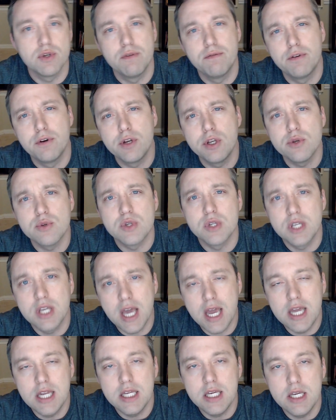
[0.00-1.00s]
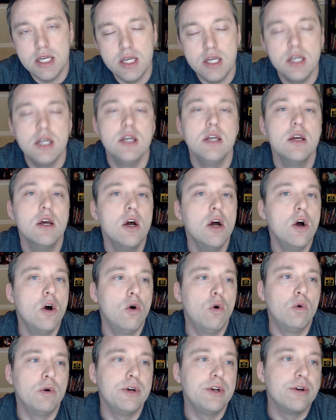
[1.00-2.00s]
So if you're using KDE
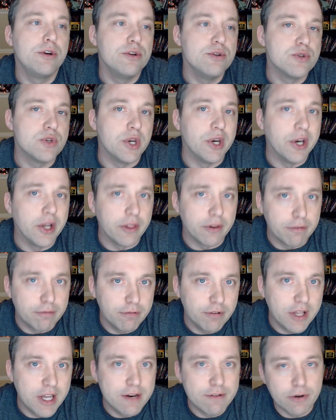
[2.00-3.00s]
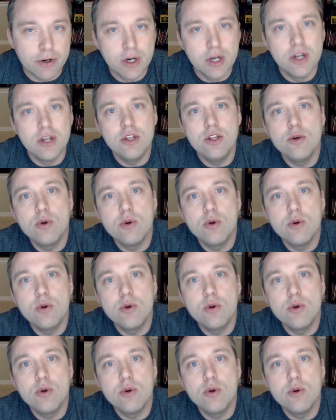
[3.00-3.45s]
or you're using another flavor,